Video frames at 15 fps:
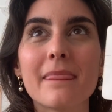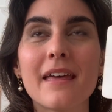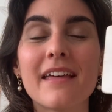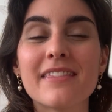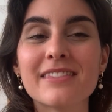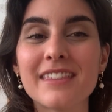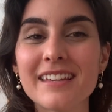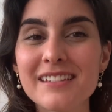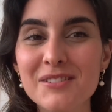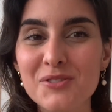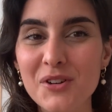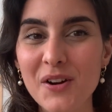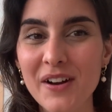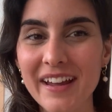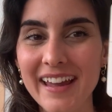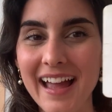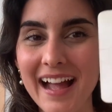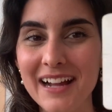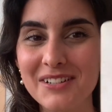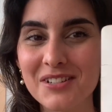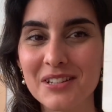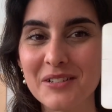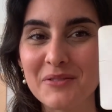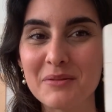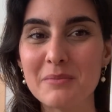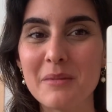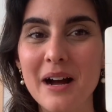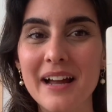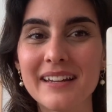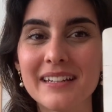this drawing actually
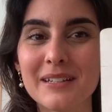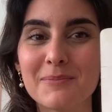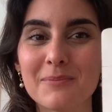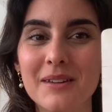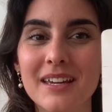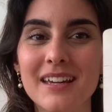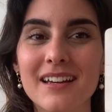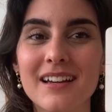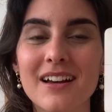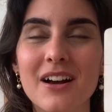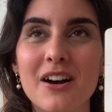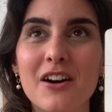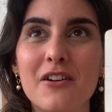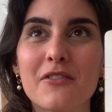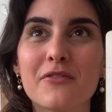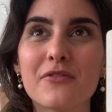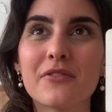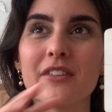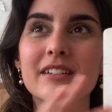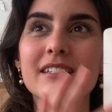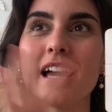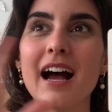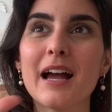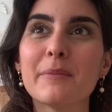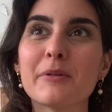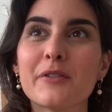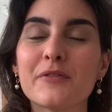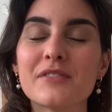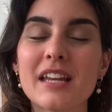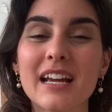reminded me of the type
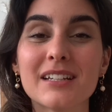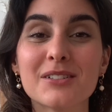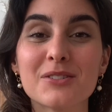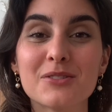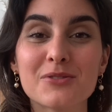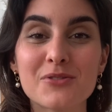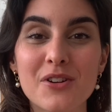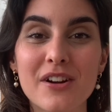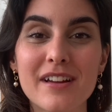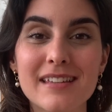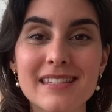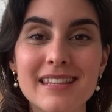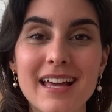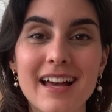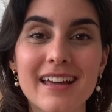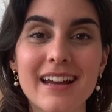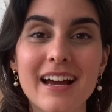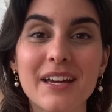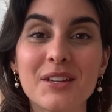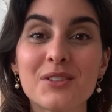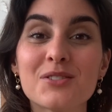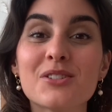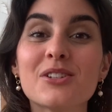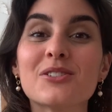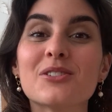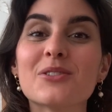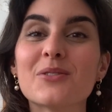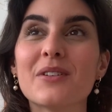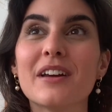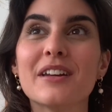of technical drawings that I used to
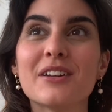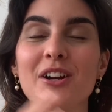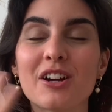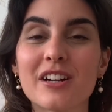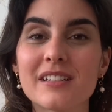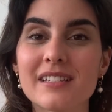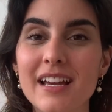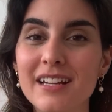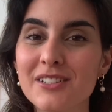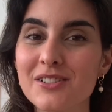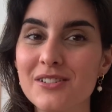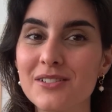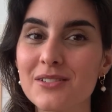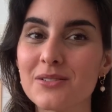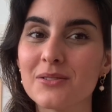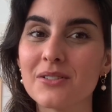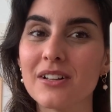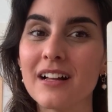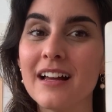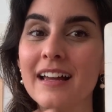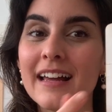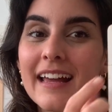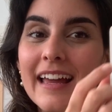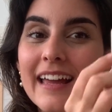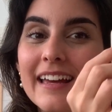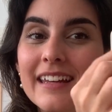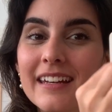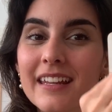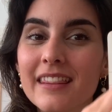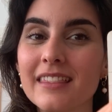do in architecture school.
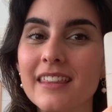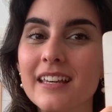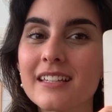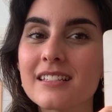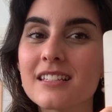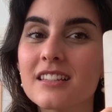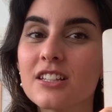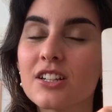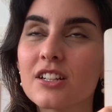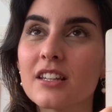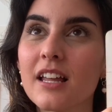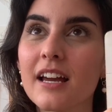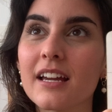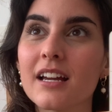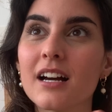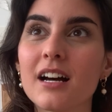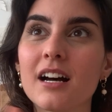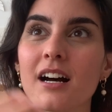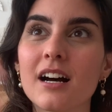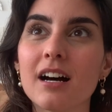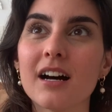And this looked like a